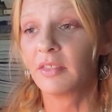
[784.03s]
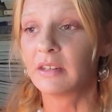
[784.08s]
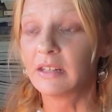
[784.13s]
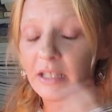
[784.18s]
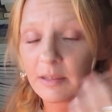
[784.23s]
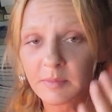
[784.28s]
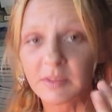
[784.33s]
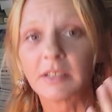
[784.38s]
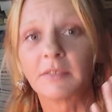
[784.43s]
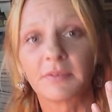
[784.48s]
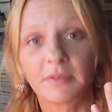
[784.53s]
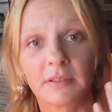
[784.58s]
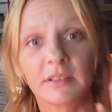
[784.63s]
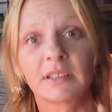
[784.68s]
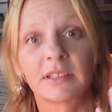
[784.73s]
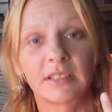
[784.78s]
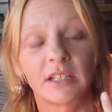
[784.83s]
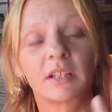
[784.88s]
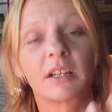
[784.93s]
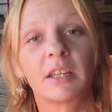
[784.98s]
names have
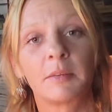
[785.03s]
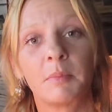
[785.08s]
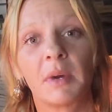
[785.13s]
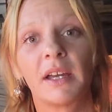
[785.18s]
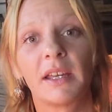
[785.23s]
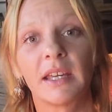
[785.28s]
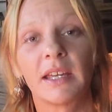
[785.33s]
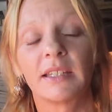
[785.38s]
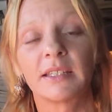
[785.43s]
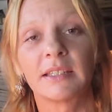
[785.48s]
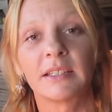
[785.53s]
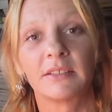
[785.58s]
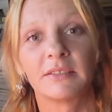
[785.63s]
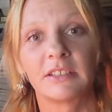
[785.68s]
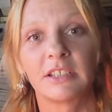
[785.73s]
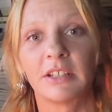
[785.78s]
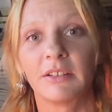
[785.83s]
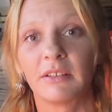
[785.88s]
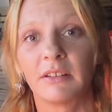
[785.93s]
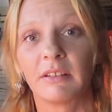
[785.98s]
stuck in my head now
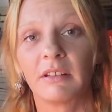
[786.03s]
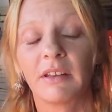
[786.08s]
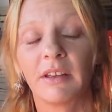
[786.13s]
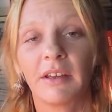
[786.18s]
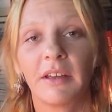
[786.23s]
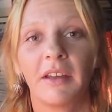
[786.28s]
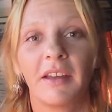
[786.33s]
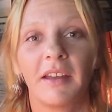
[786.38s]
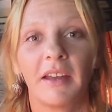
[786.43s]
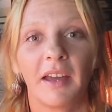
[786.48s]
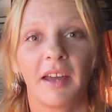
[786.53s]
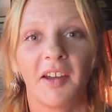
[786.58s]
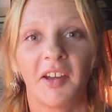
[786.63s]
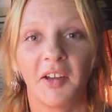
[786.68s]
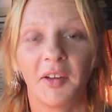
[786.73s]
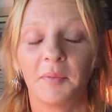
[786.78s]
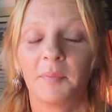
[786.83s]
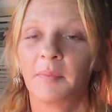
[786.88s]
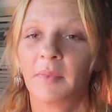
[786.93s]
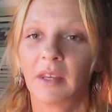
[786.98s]
too.
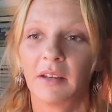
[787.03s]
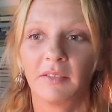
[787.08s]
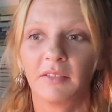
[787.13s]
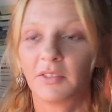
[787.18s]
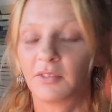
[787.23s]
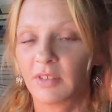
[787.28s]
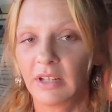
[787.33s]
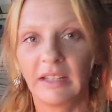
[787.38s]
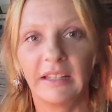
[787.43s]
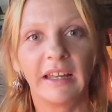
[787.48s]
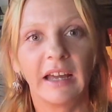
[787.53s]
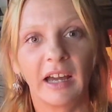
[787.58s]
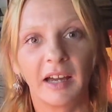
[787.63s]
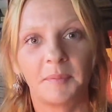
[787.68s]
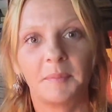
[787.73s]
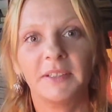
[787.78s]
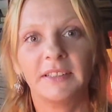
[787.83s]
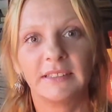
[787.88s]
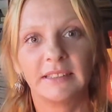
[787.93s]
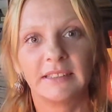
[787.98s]
I was really
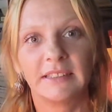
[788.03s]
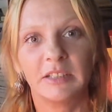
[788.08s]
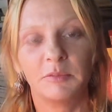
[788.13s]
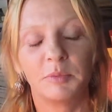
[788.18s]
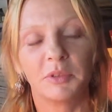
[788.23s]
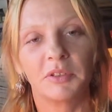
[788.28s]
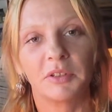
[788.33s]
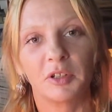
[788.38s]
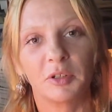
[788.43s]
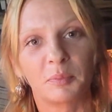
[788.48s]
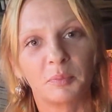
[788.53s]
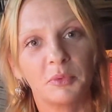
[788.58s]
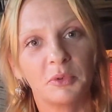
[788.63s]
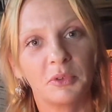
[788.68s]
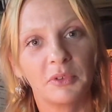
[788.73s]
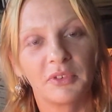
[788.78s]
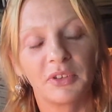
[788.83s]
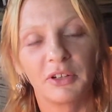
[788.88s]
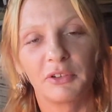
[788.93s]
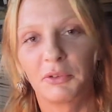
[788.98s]
happy to see Bernard
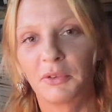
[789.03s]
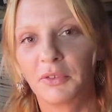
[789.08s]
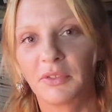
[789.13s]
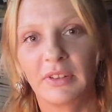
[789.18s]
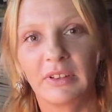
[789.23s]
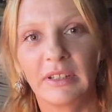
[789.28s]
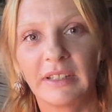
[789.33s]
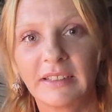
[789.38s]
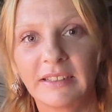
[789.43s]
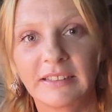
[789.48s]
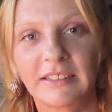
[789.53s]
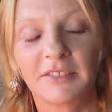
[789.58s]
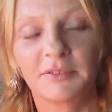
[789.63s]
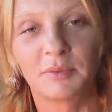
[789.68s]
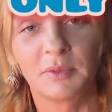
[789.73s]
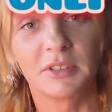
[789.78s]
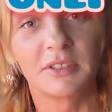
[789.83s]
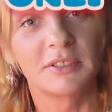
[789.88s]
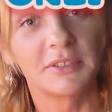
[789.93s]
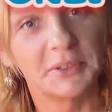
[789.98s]
Moore there on the list of
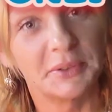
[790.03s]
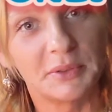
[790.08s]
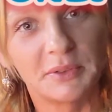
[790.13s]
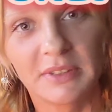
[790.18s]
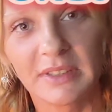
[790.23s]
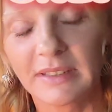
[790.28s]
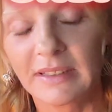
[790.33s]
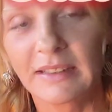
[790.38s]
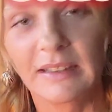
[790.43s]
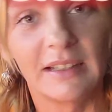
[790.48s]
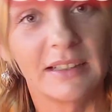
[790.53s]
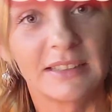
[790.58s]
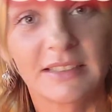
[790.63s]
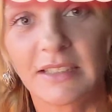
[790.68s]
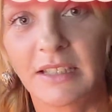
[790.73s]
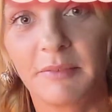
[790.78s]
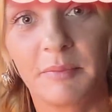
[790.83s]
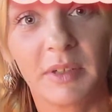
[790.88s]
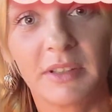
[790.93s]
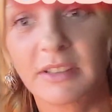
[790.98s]
what sold in the last
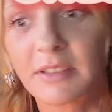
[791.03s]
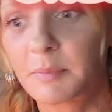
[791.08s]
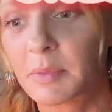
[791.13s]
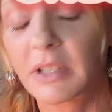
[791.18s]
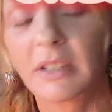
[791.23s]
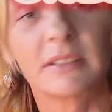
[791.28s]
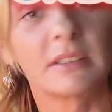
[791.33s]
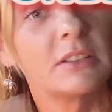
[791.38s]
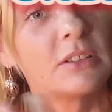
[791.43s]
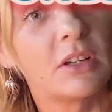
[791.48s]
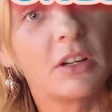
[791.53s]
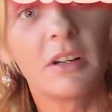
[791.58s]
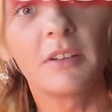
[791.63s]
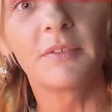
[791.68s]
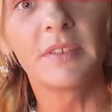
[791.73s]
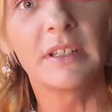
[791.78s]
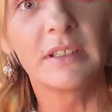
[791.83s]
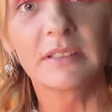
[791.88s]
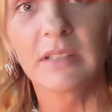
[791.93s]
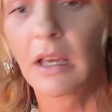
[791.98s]
3 months, because a lot of
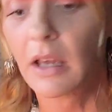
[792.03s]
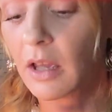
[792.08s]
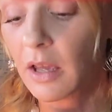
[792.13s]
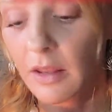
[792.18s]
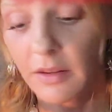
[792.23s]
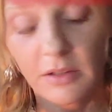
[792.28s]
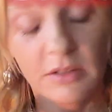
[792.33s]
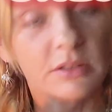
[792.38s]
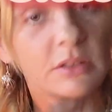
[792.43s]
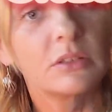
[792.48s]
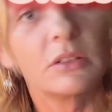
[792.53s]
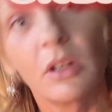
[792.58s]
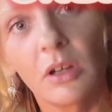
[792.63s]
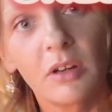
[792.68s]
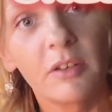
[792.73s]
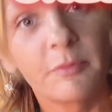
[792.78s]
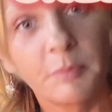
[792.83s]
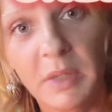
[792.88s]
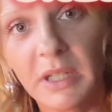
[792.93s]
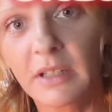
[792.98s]
these, there's a lot
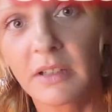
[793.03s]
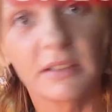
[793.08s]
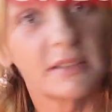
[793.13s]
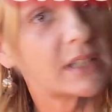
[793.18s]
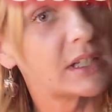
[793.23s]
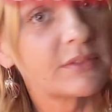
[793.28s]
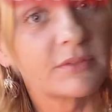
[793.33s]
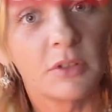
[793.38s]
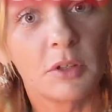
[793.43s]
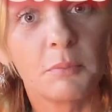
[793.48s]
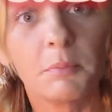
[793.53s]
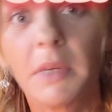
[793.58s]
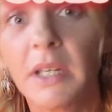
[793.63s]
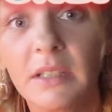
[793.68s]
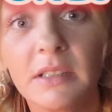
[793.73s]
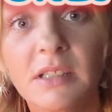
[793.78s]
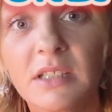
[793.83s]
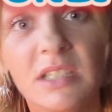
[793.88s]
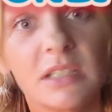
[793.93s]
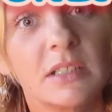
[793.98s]
of makers I've not
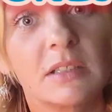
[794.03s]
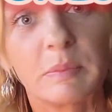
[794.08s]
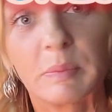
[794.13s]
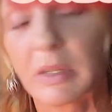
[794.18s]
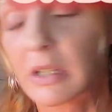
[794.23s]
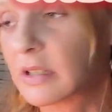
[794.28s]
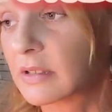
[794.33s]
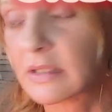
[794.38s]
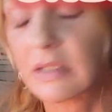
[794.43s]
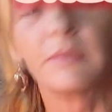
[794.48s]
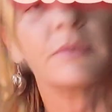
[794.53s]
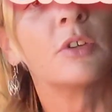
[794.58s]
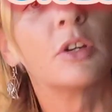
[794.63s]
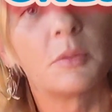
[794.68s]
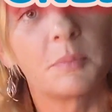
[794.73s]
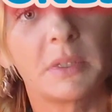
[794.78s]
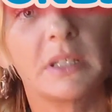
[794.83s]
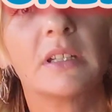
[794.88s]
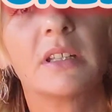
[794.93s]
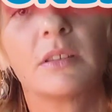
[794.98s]
mentioned because they've not
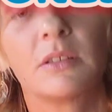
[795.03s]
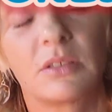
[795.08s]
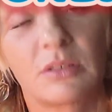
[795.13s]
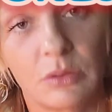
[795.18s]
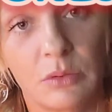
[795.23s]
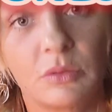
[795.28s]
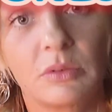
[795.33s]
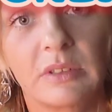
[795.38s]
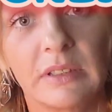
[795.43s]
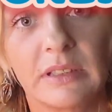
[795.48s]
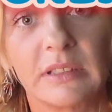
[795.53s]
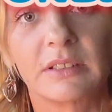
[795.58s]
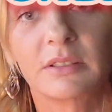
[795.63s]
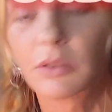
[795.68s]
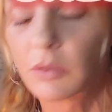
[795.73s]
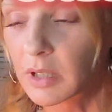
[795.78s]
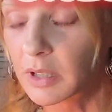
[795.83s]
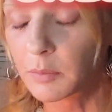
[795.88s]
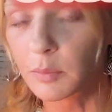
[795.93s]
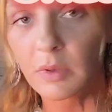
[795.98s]
been in the sold list. So
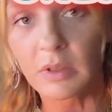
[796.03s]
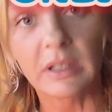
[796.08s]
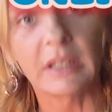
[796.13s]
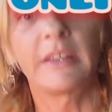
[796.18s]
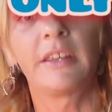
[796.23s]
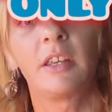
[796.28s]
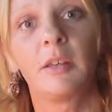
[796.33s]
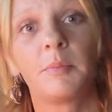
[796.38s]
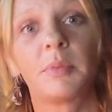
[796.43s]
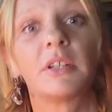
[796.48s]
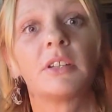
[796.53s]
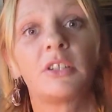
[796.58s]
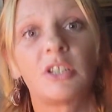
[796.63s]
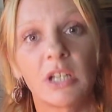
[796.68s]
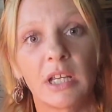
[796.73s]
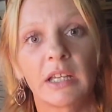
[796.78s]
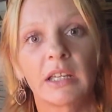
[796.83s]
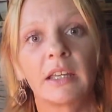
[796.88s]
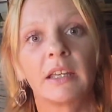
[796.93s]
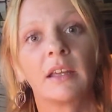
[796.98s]
I will keep
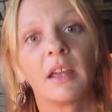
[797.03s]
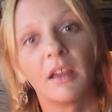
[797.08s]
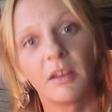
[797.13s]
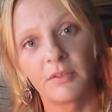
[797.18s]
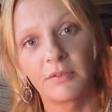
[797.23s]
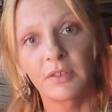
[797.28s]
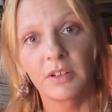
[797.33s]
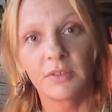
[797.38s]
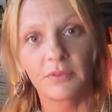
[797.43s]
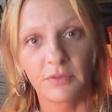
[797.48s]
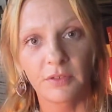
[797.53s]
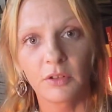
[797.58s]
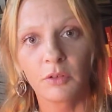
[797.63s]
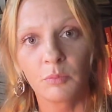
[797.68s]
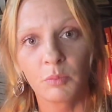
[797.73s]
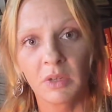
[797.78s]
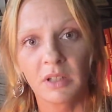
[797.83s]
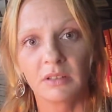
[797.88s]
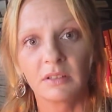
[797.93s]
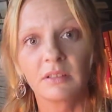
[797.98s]
checking every few
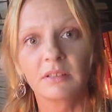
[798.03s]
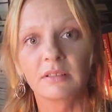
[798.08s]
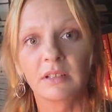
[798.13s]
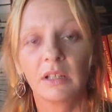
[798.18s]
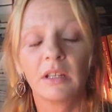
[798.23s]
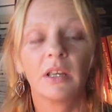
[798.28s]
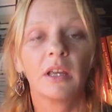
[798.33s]
months